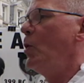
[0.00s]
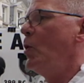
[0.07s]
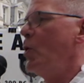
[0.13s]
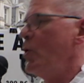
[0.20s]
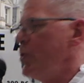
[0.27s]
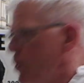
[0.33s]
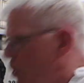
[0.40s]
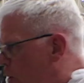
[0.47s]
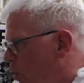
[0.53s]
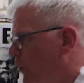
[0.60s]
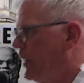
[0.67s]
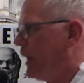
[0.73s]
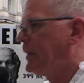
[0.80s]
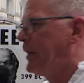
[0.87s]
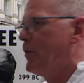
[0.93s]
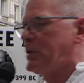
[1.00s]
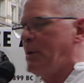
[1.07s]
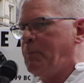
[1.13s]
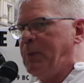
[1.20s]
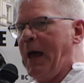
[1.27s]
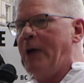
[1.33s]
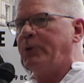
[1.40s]
who knew that there was a
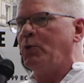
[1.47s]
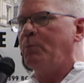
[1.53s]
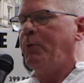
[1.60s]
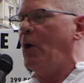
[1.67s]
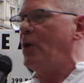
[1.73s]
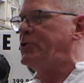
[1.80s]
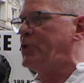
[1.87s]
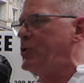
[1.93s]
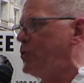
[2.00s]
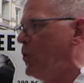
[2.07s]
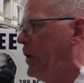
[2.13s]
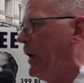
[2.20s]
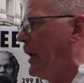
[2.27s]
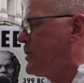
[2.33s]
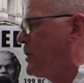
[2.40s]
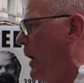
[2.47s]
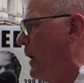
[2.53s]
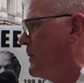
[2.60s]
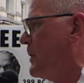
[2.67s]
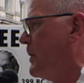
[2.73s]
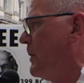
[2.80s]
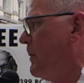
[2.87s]
plan to poison Julian
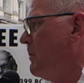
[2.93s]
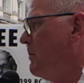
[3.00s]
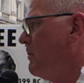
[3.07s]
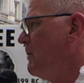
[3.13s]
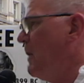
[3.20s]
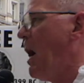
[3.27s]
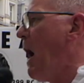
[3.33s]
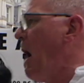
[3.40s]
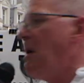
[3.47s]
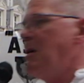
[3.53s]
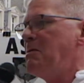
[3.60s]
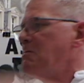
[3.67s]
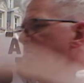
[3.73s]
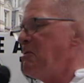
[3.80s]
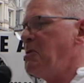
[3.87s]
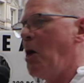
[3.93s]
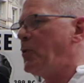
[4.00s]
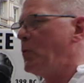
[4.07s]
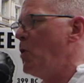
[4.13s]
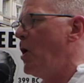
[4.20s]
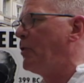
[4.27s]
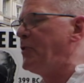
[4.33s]
Assange, now not
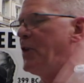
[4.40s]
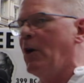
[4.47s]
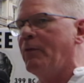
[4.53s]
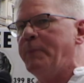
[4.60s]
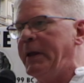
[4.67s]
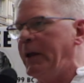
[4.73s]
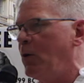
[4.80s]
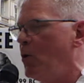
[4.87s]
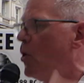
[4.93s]
worthy of being